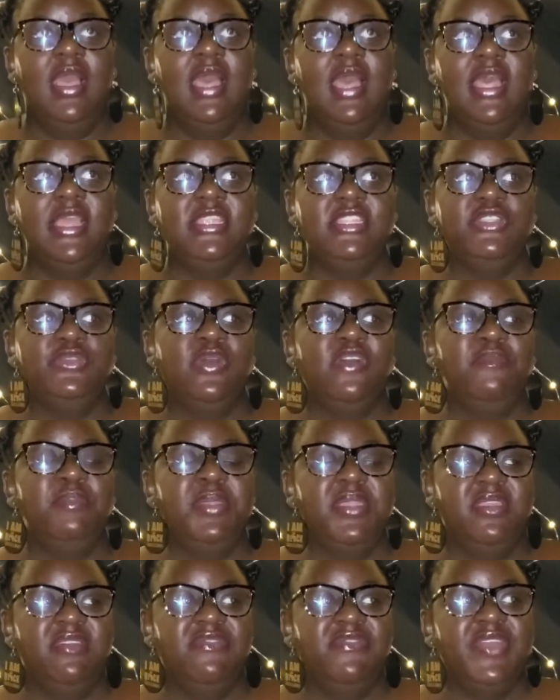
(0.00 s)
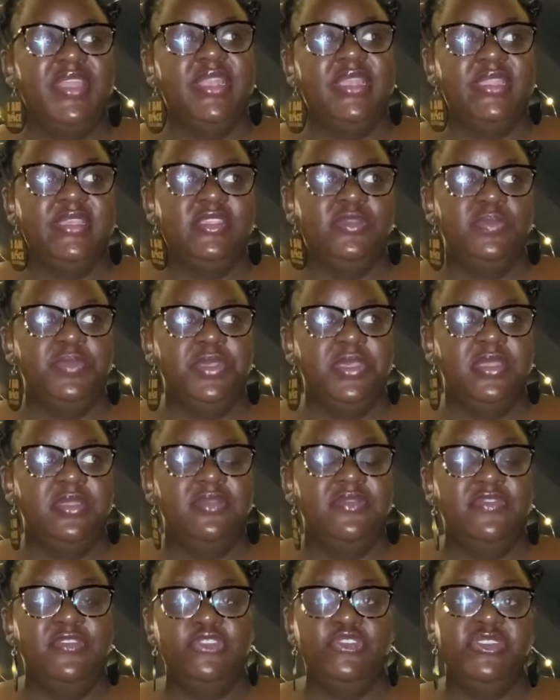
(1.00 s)
And so I've been a fat lesbian
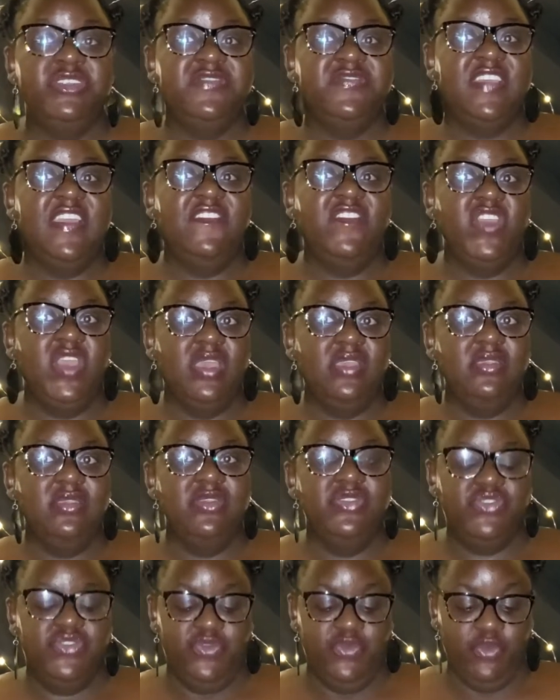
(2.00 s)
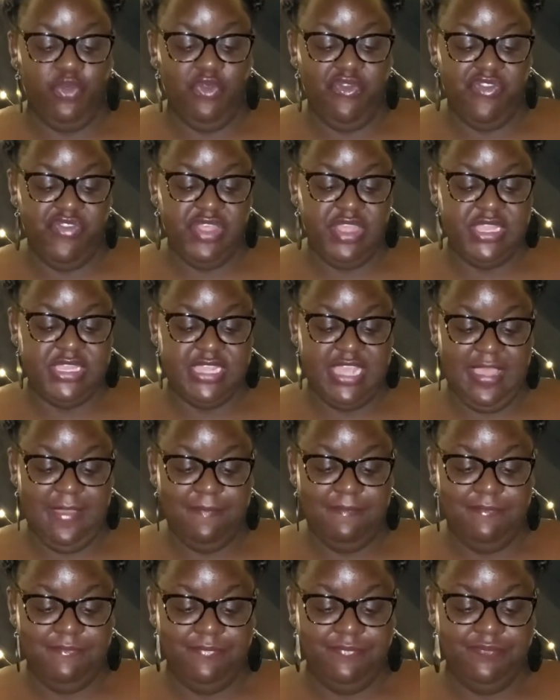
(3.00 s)
for 25 years. So over the time,